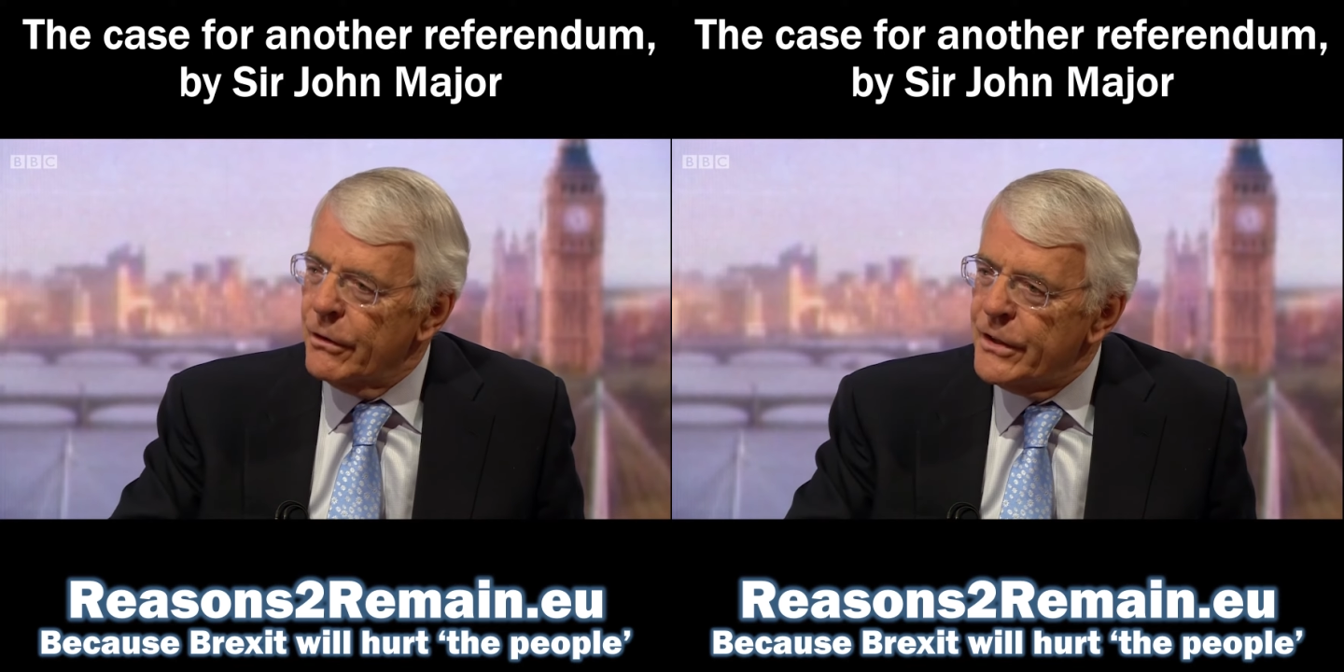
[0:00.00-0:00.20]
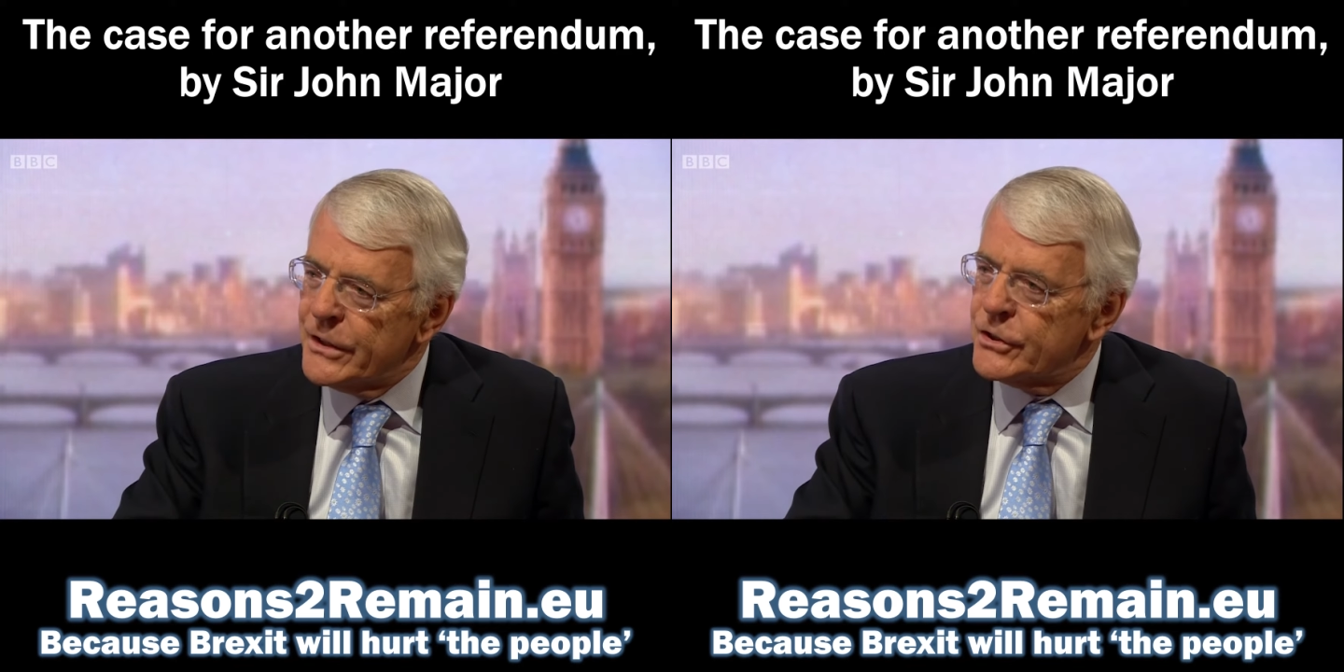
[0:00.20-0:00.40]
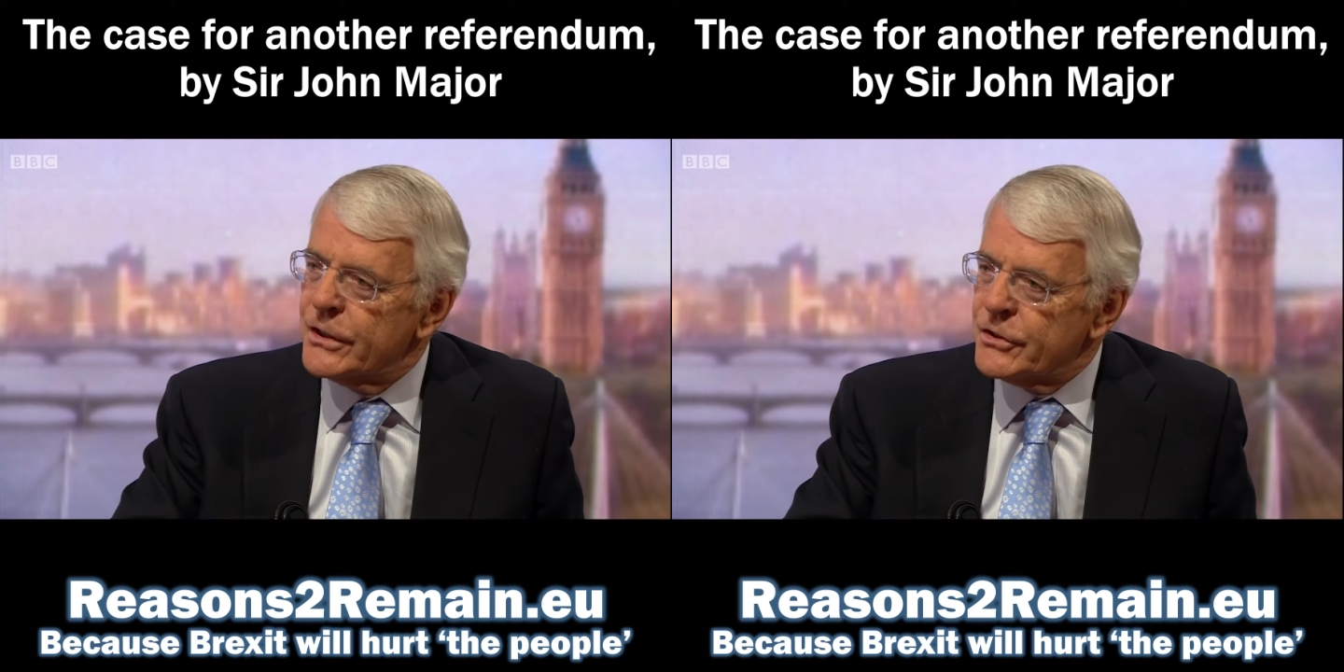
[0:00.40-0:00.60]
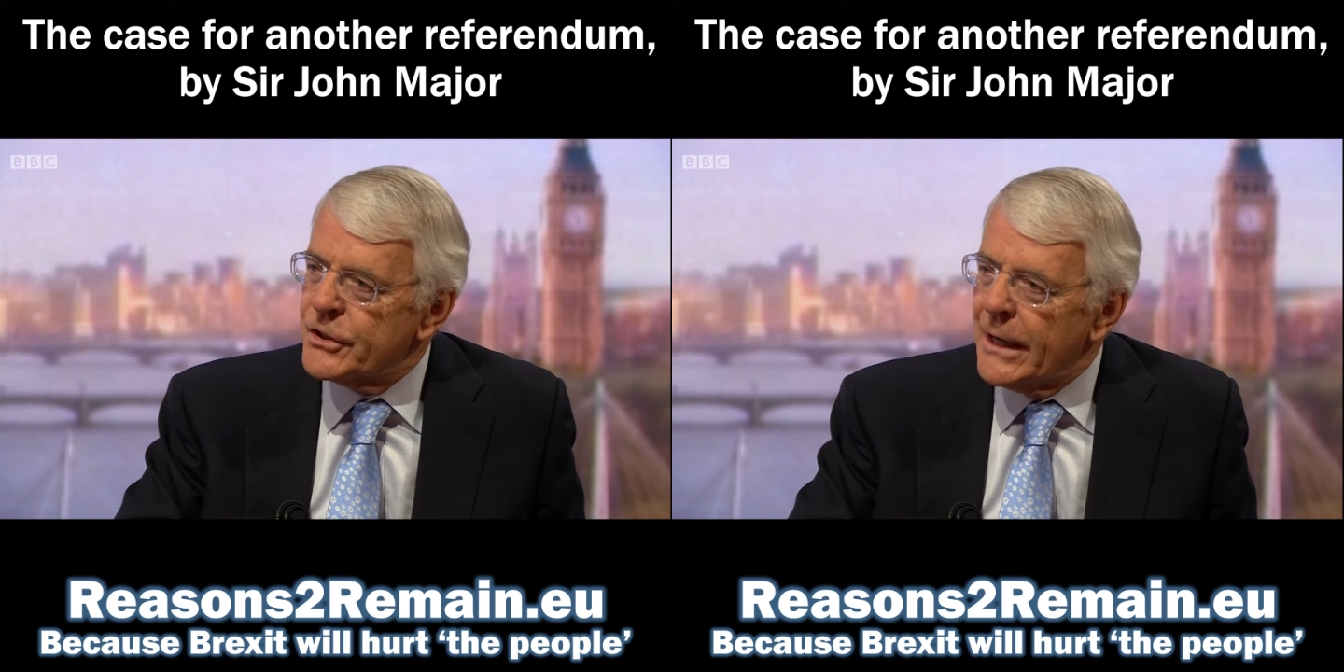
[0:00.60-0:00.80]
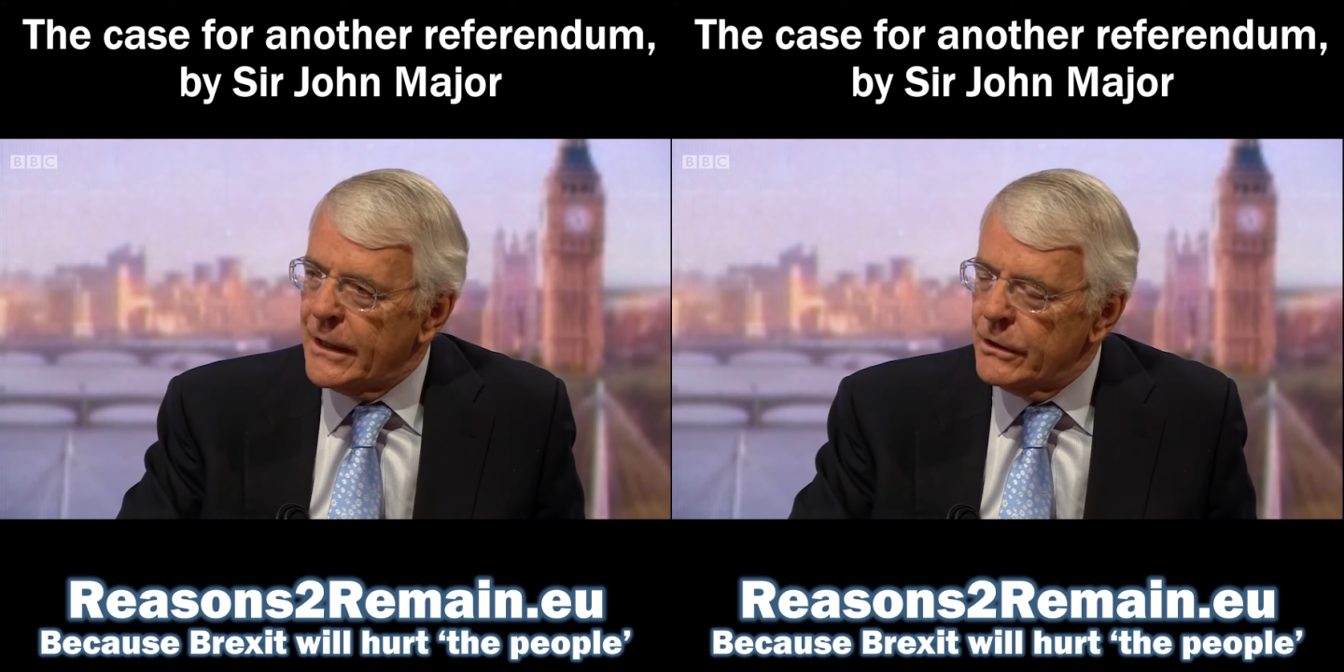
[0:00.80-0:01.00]
this
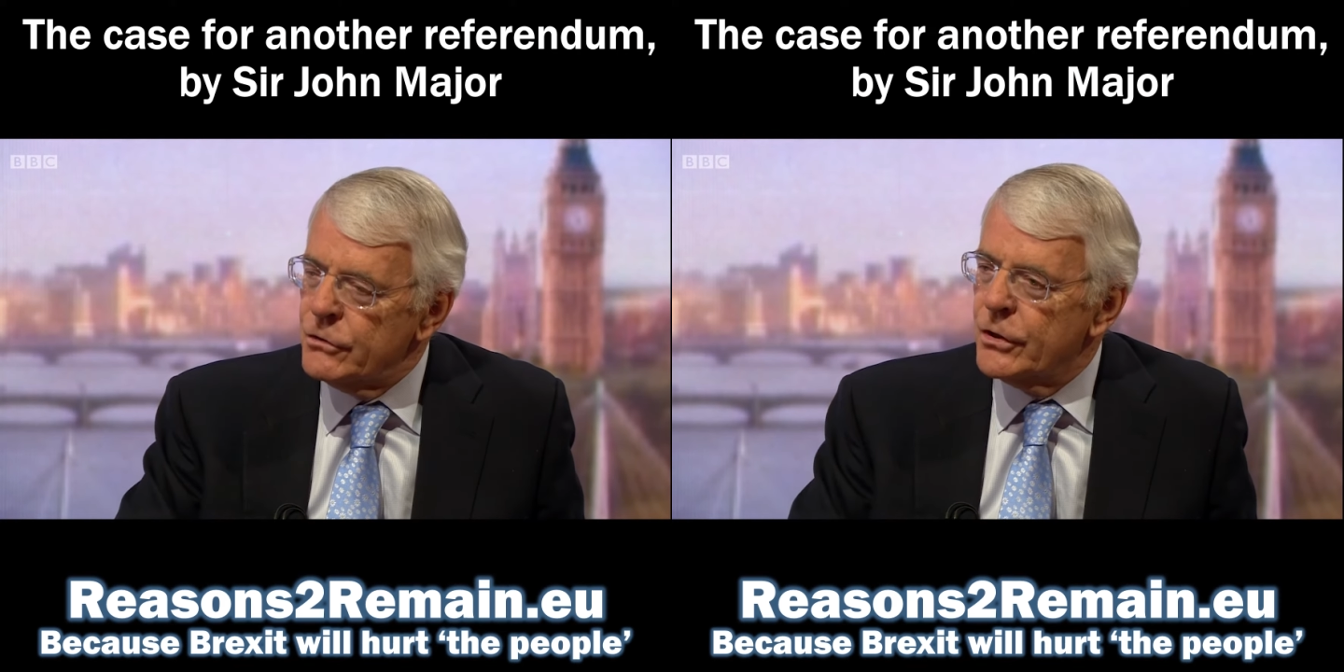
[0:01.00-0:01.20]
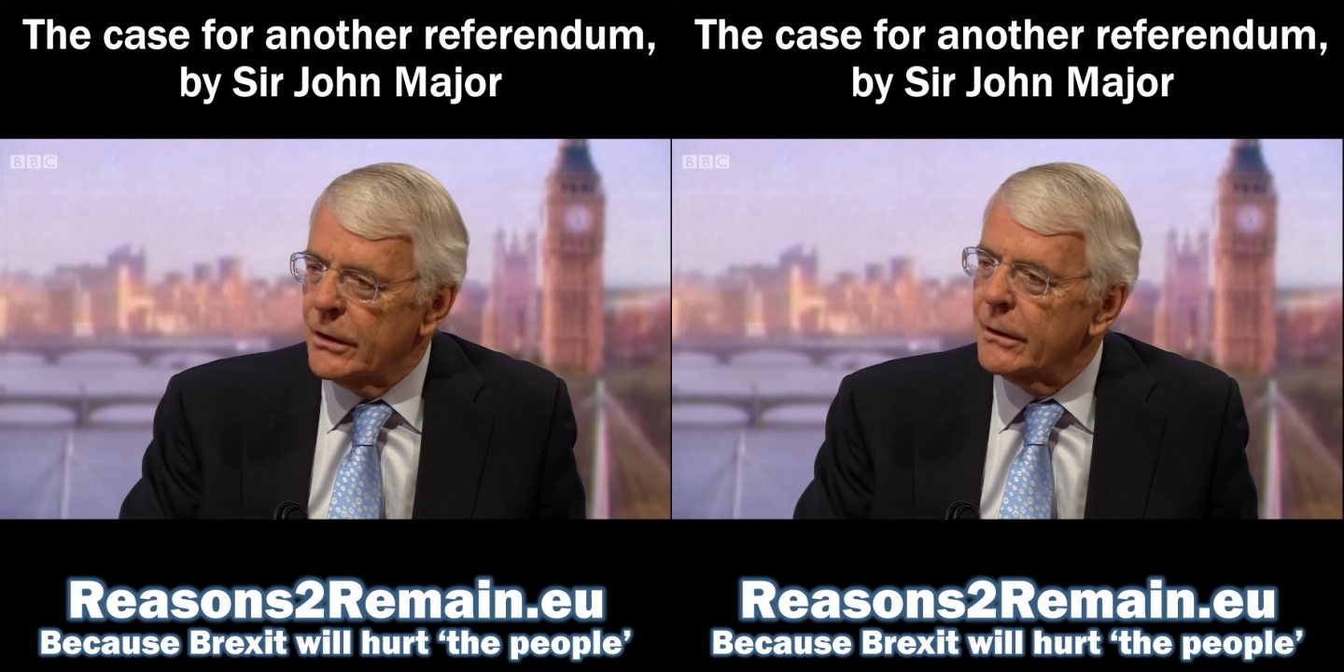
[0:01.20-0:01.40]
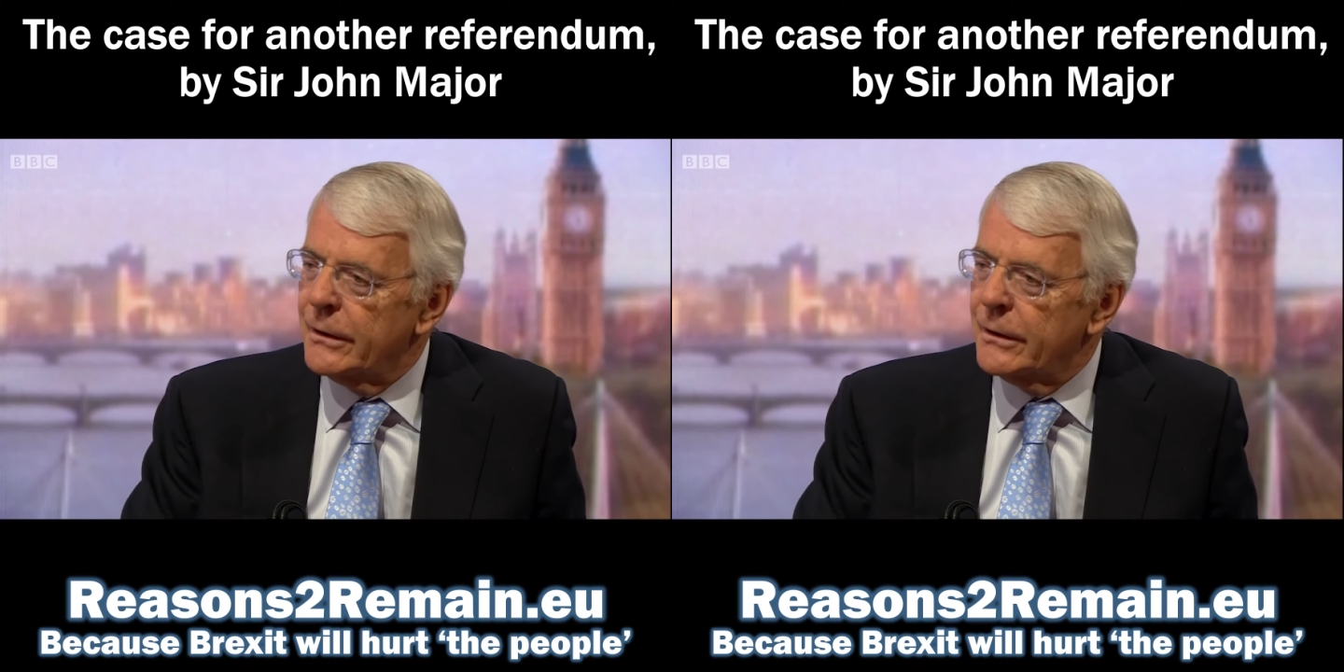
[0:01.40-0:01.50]
stage